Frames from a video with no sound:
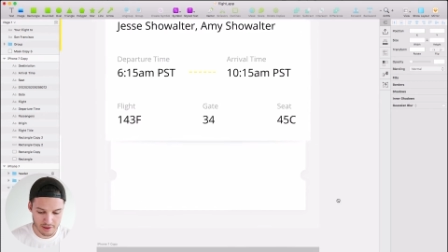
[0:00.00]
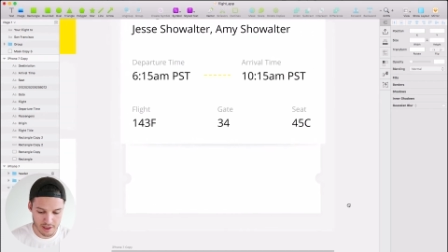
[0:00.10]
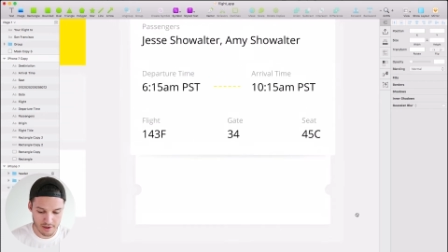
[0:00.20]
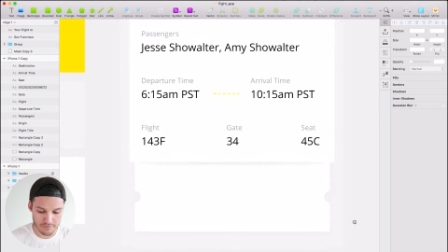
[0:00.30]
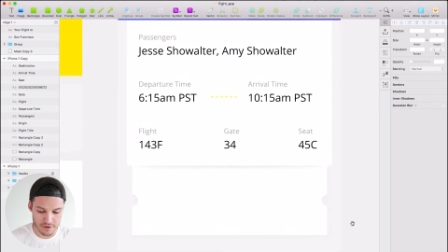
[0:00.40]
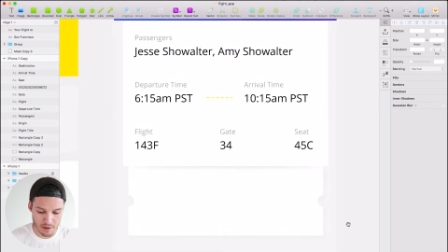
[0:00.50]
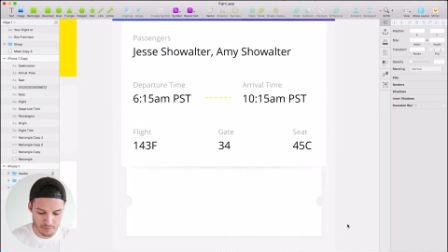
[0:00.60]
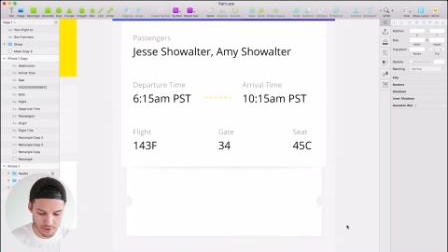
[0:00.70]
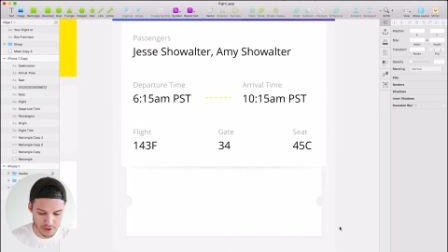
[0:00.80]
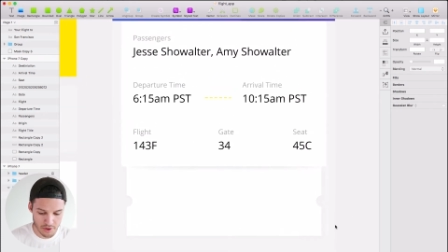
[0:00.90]
kind of
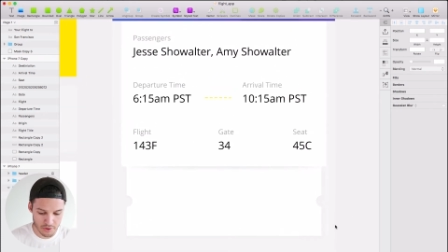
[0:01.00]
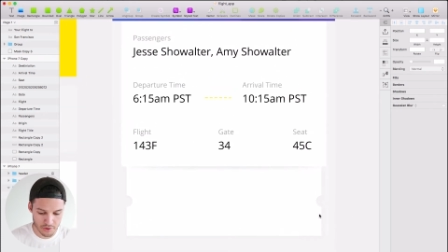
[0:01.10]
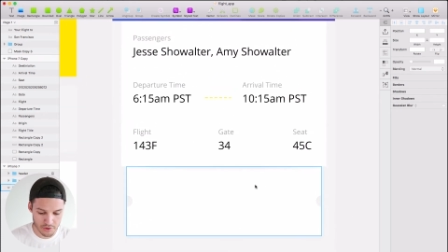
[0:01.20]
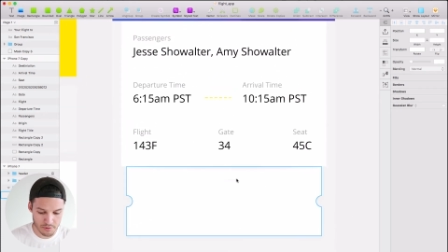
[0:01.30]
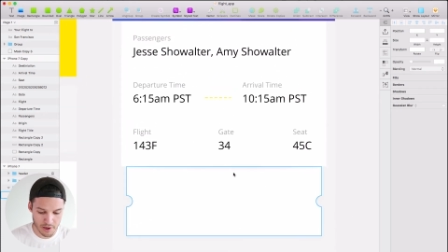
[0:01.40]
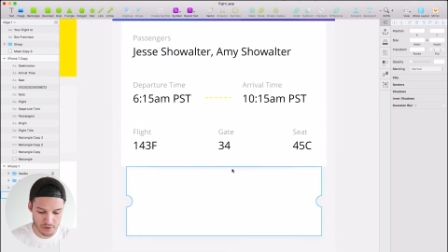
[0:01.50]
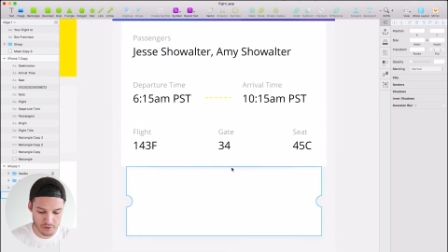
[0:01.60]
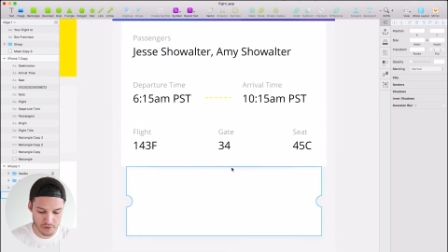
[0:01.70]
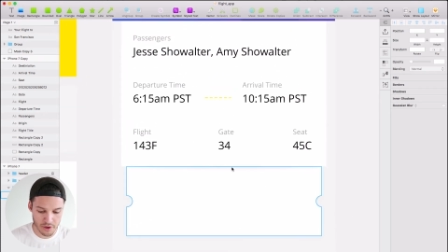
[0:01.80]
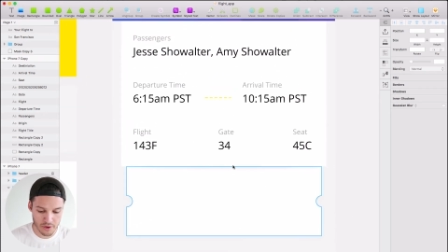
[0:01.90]
number code or
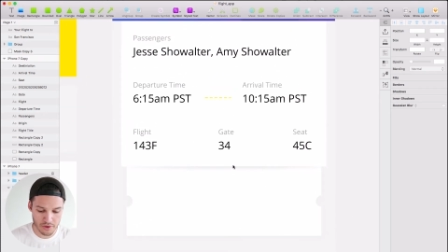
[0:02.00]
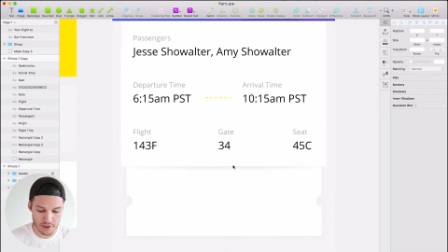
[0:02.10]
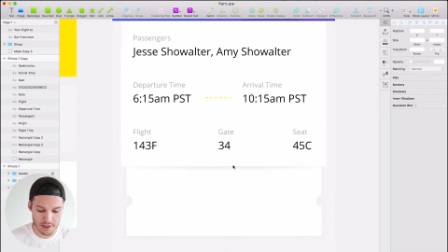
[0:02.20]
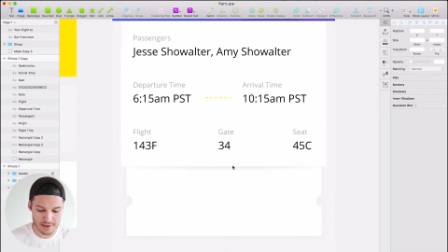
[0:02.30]
numerical code